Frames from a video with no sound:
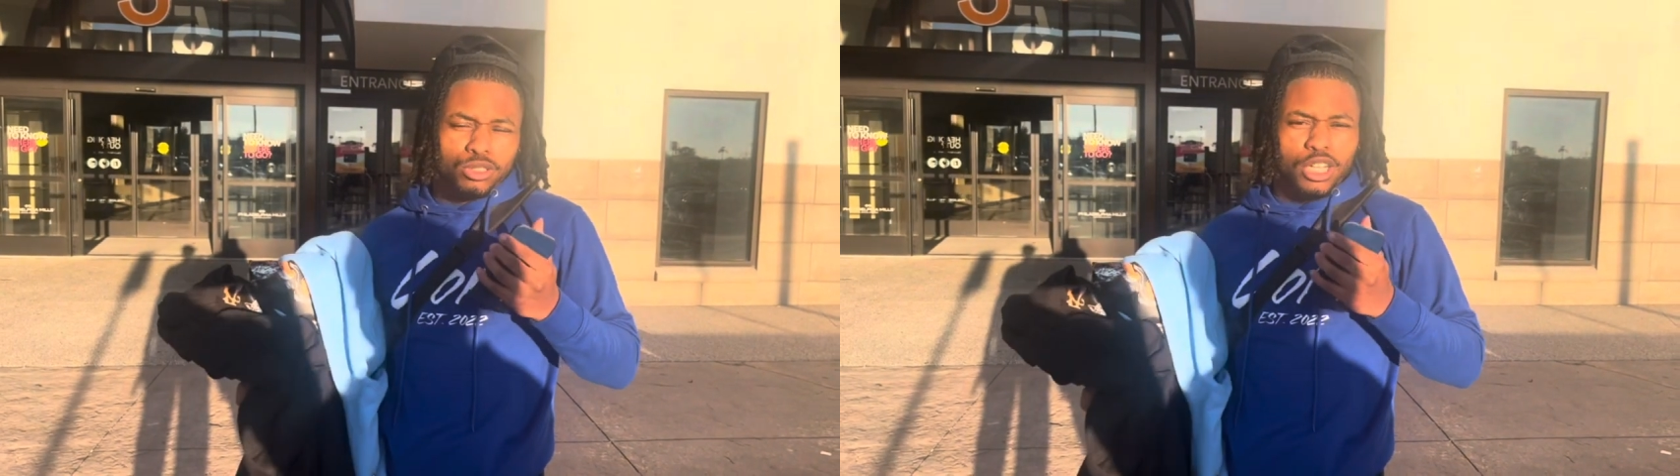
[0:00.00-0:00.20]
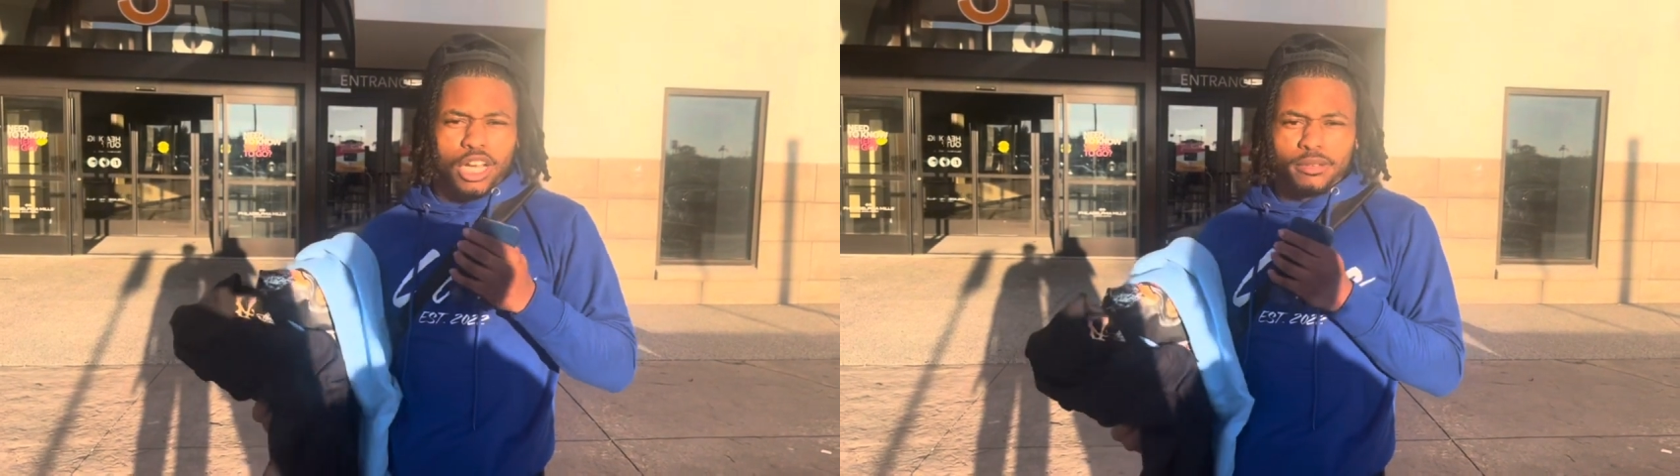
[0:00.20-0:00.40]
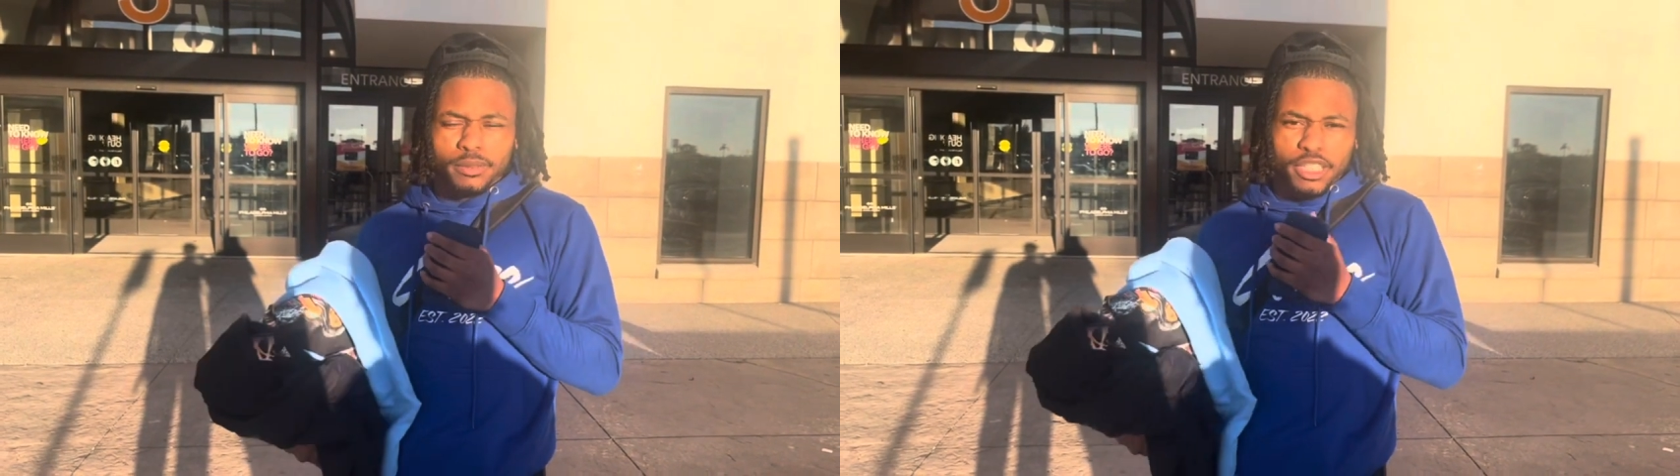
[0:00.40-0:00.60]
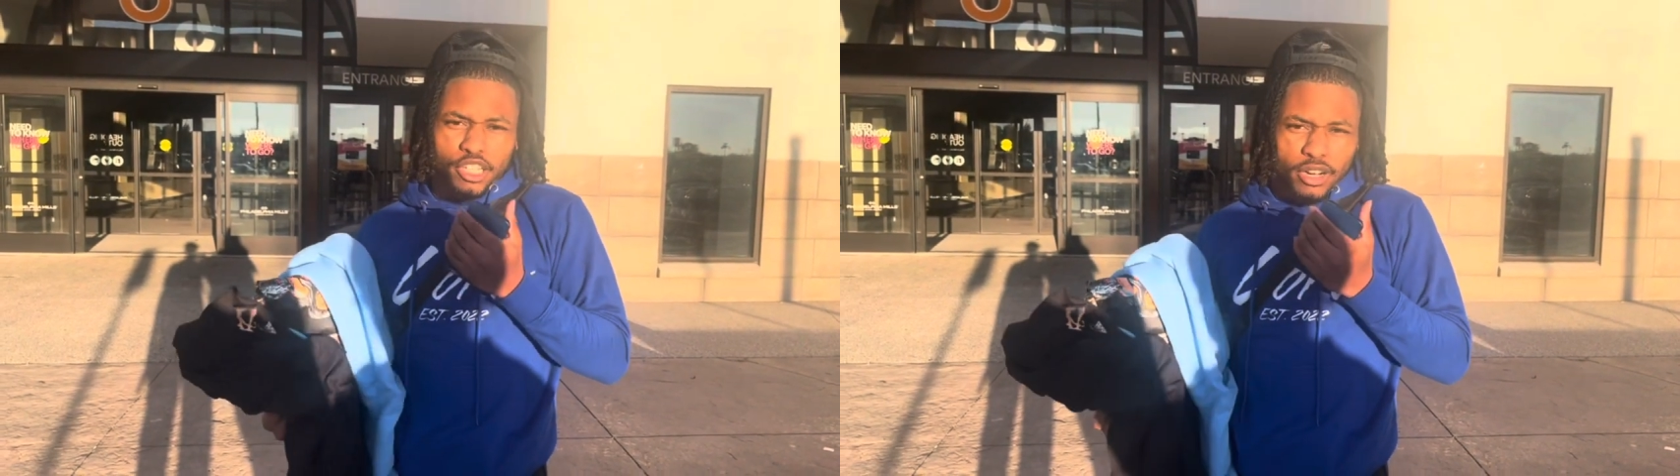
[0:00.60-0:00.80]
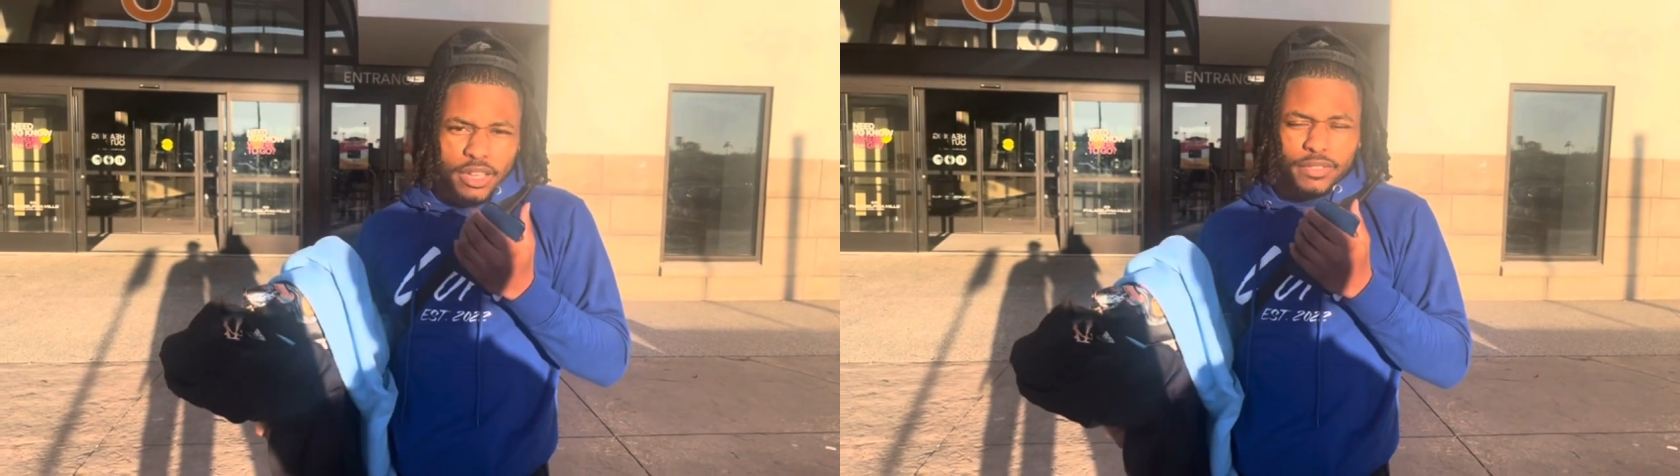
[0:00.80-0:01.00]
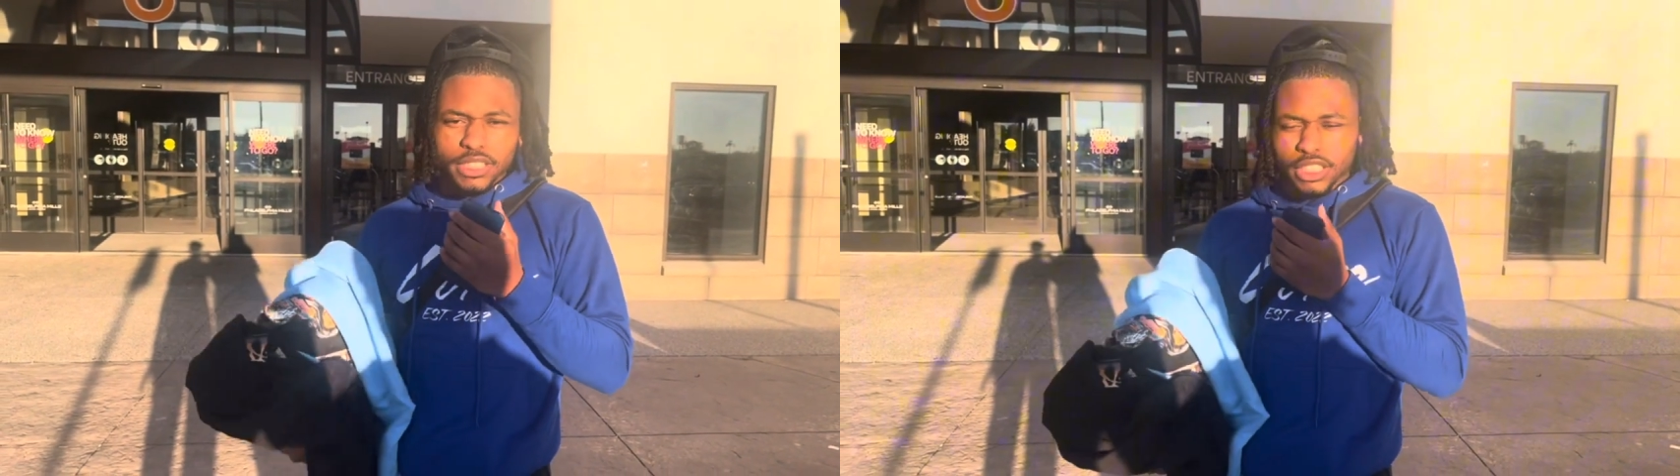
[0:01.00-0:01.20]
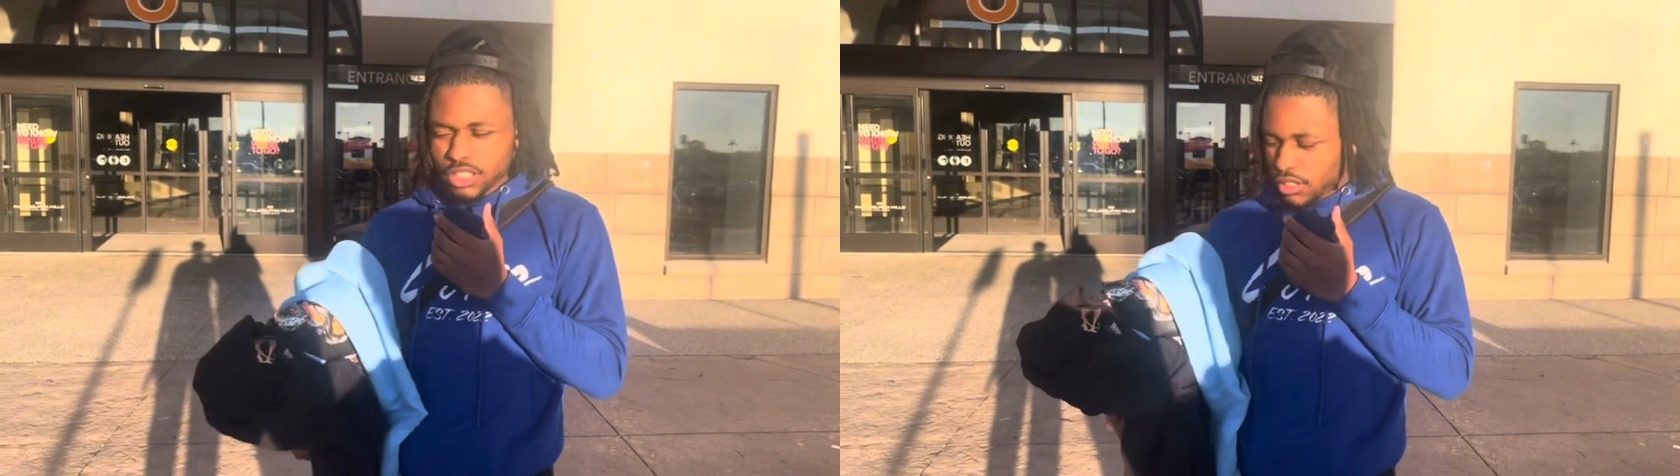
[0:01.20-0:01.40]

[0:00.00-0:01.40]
I'm saying the graphic tees, the graphic